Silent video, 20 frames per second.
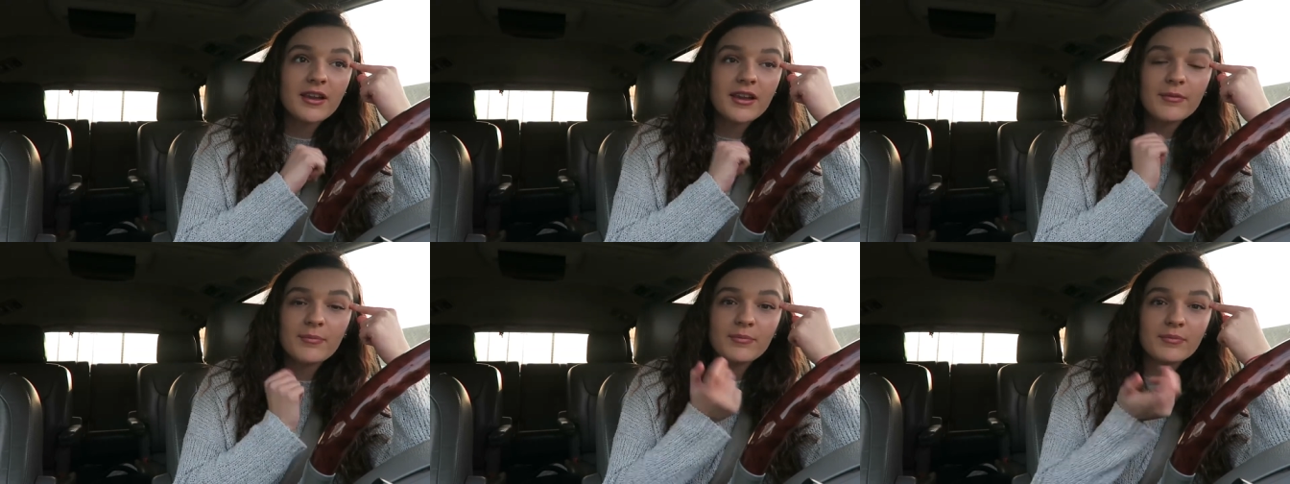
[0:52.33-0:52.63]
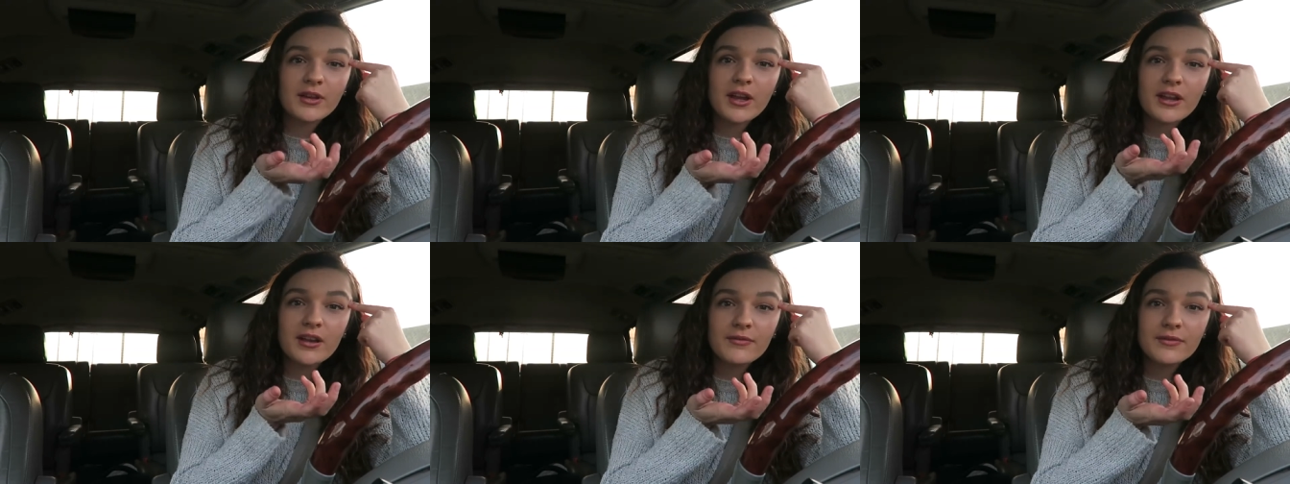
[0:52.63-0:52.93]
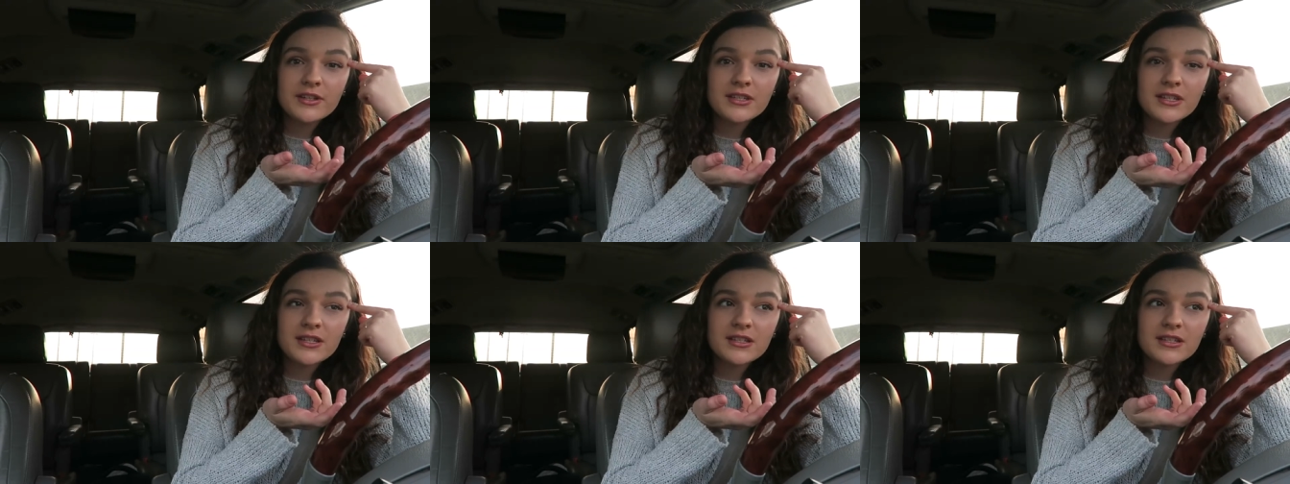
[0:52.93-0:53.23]
I'm kind
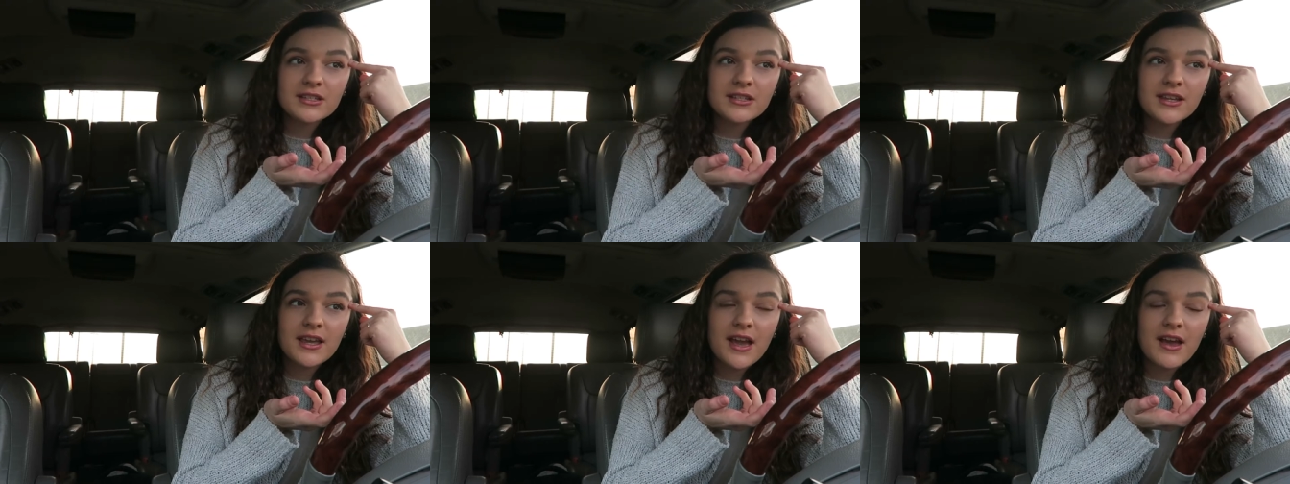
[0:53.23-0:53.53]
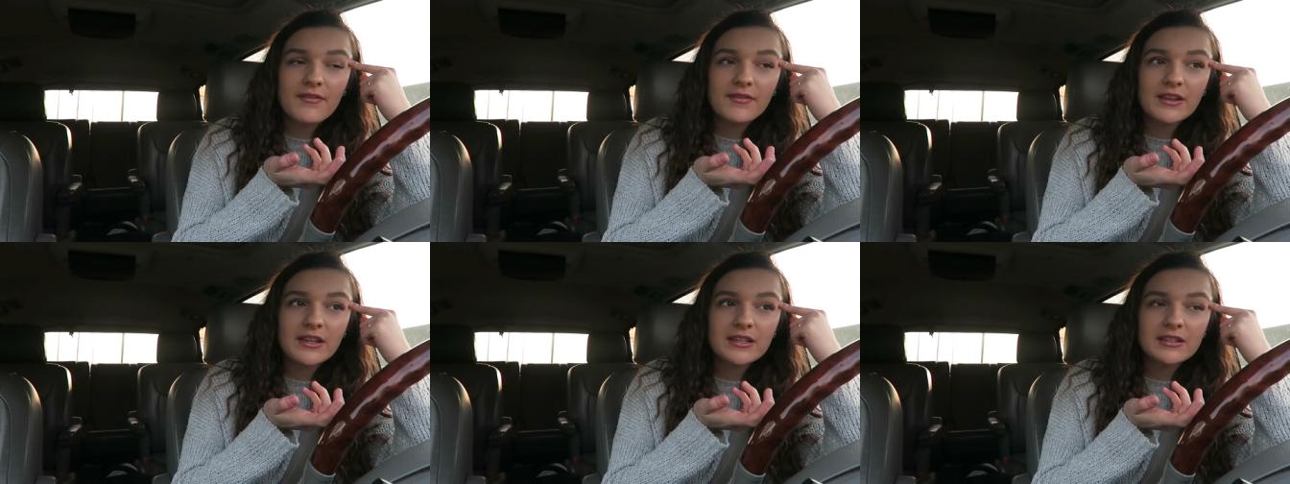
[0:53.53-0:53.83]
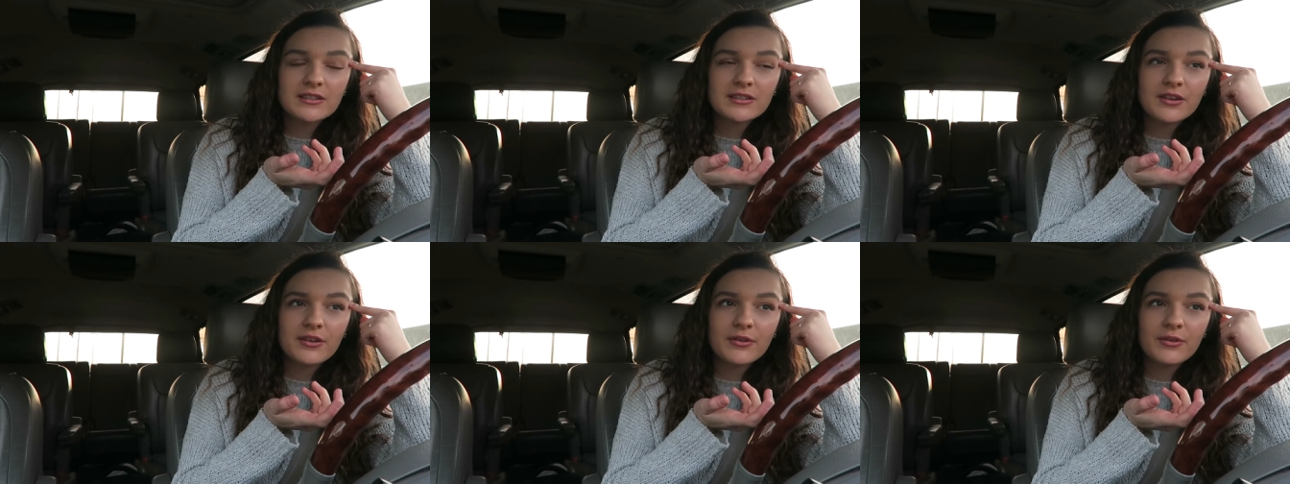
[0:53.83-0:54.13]
of addicted to
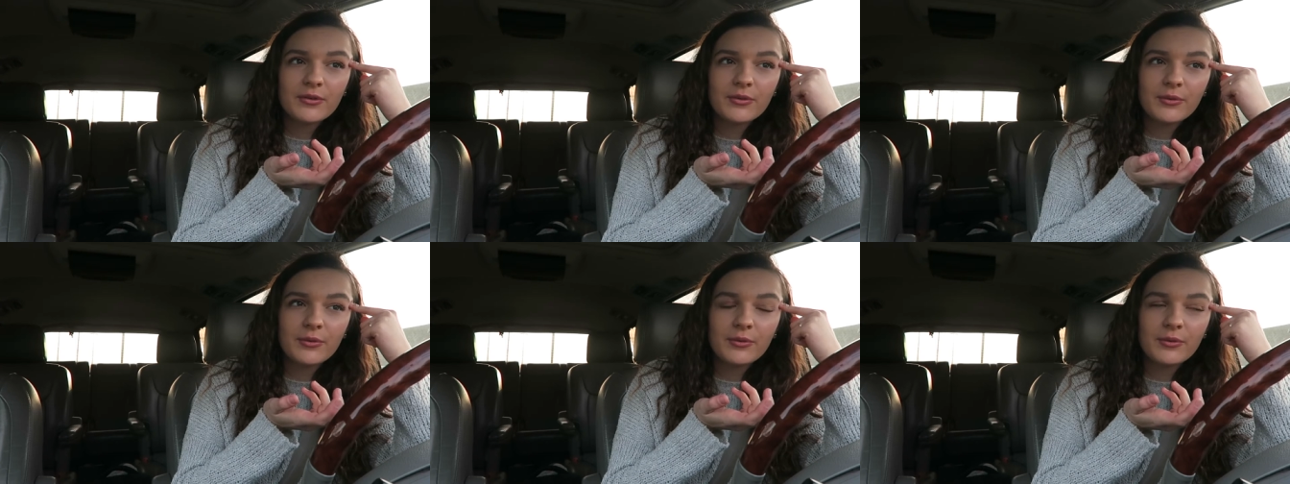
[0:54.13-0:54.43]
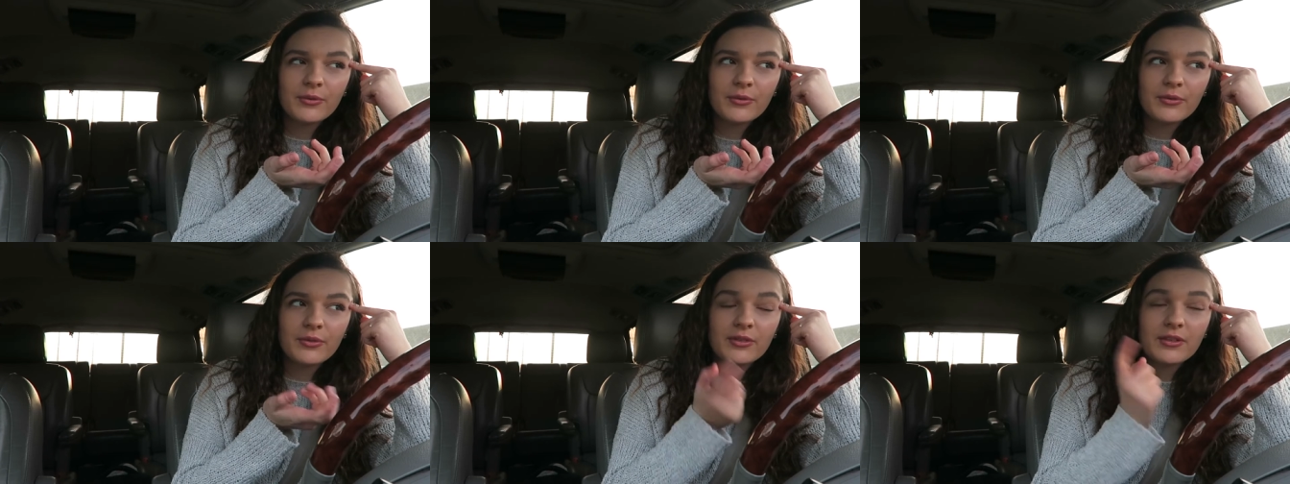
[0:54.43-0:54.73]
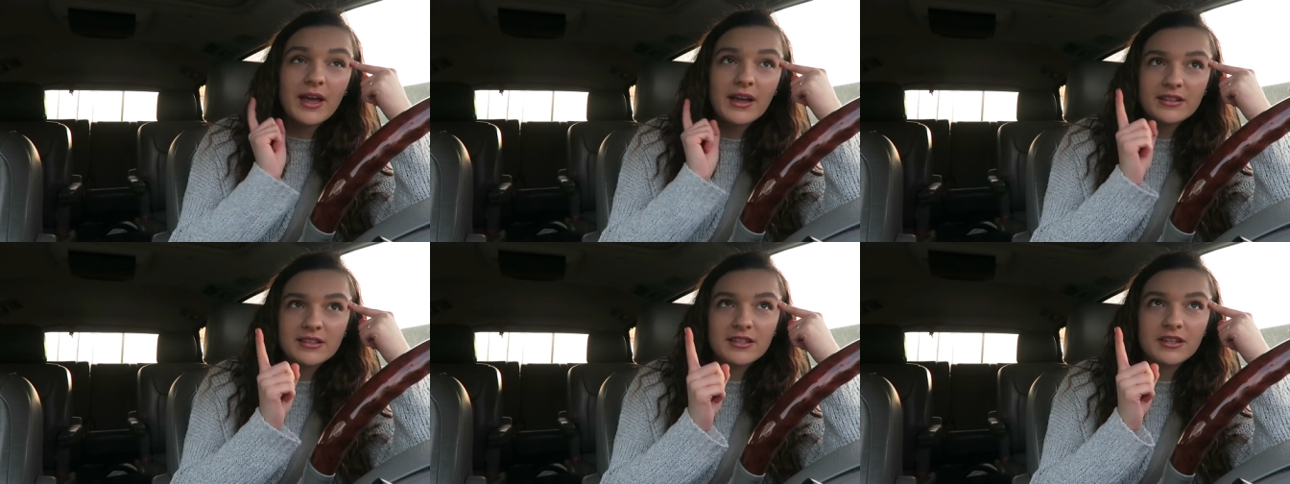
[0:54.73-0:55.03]
caffeine, so
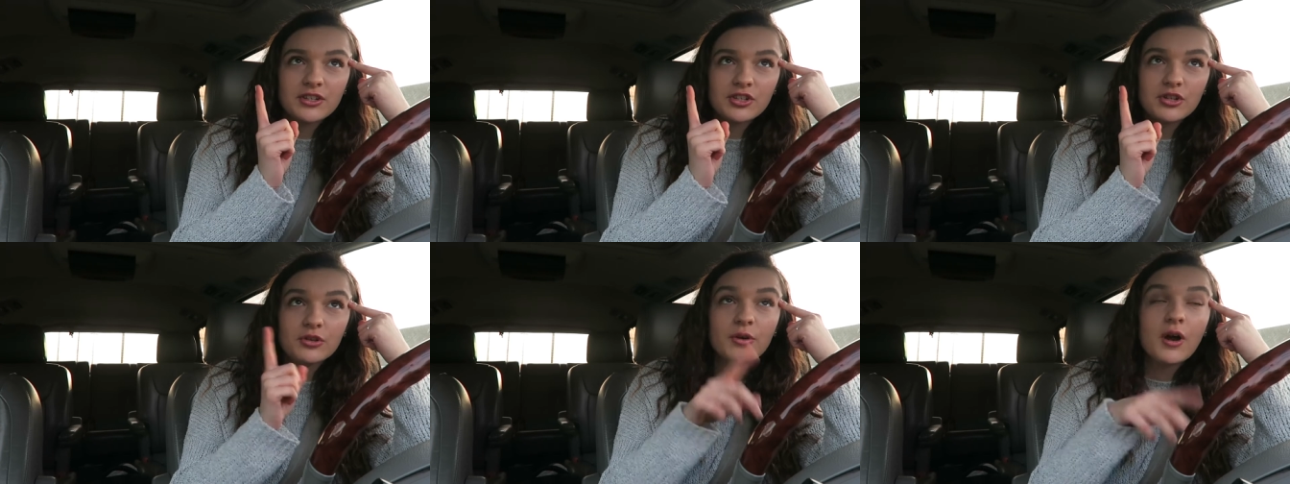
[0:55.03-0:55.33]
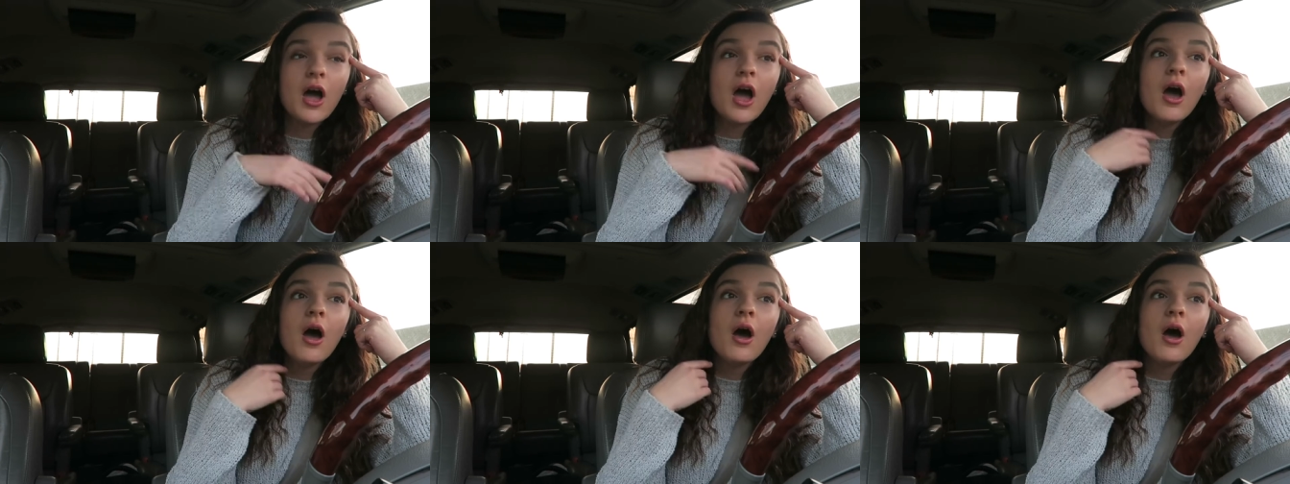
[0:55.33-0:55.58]
that's an issue.